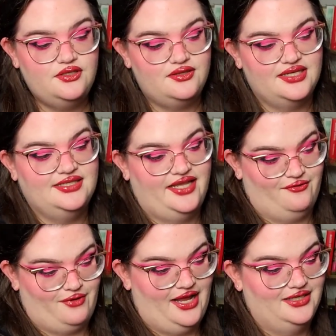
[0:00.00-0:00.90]
are the things I
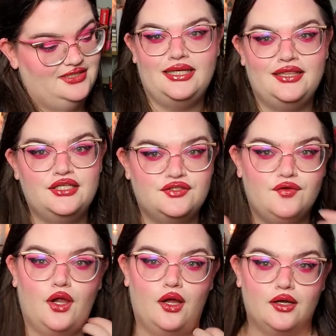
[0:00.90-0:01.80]
read. In this
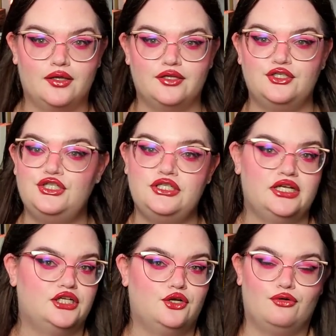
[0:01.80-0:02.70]
vlog, there's just
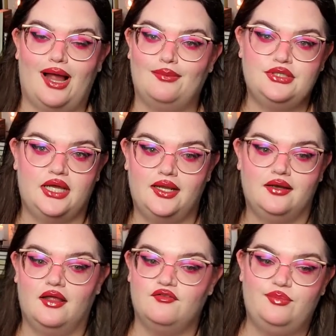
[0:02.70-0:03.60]
like a crap
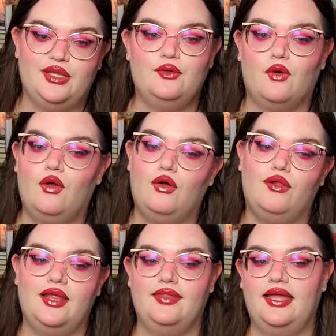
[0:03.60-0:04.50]
ton of
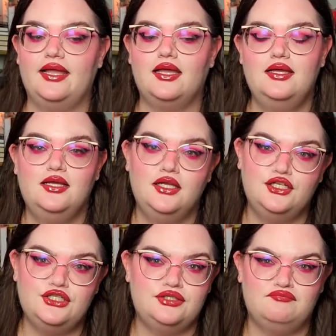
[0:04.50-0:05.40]
B-roll and like,
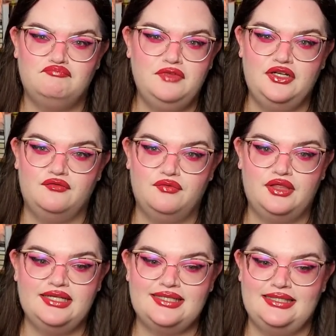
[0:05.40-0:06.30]
just, you know,
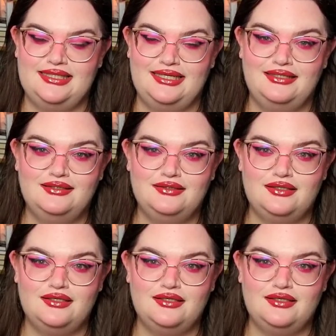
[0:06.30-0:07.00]
things I did.